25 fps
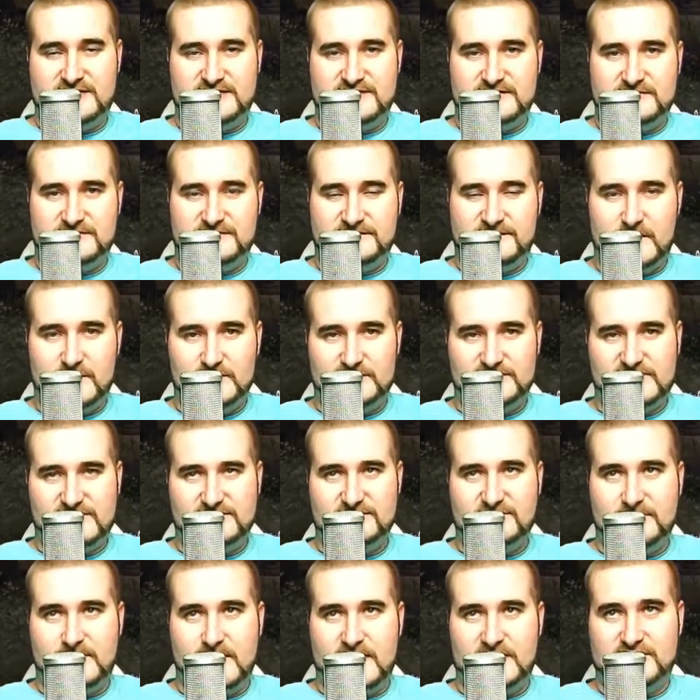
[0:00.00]
some false
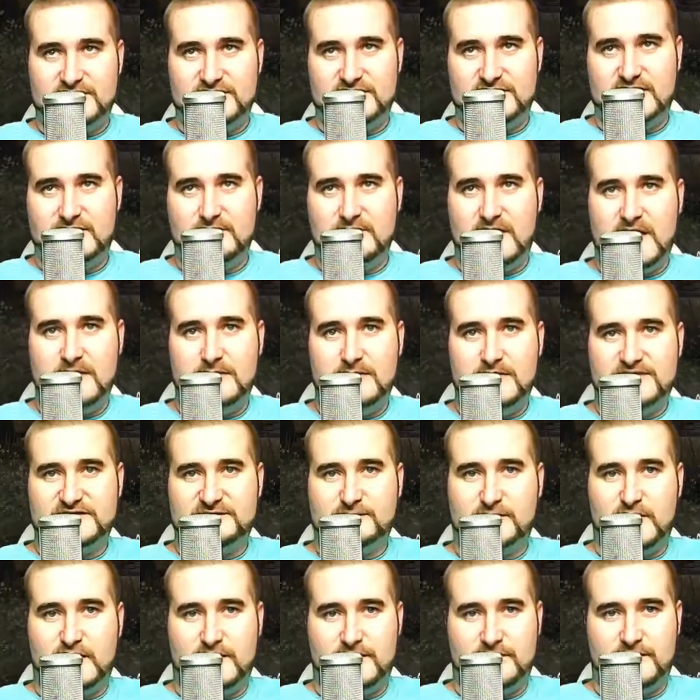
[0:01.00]
information that may be
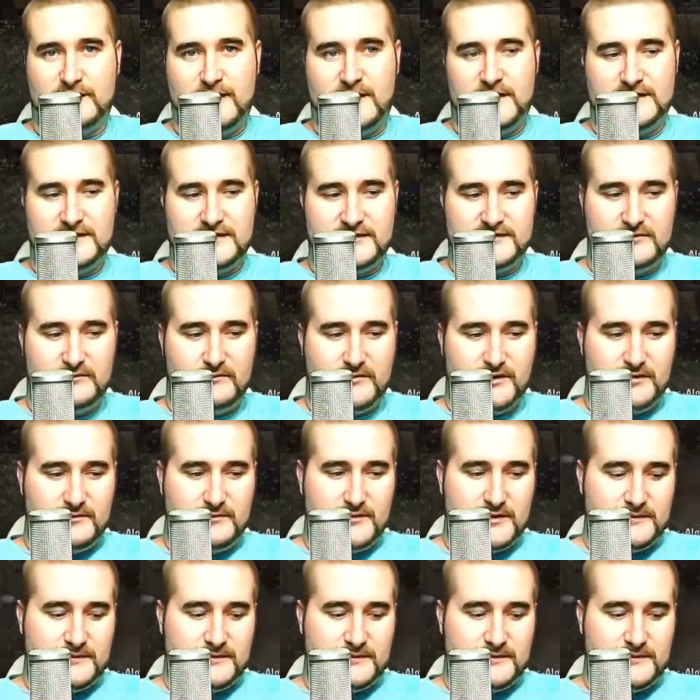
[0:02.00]
spread around at the moment.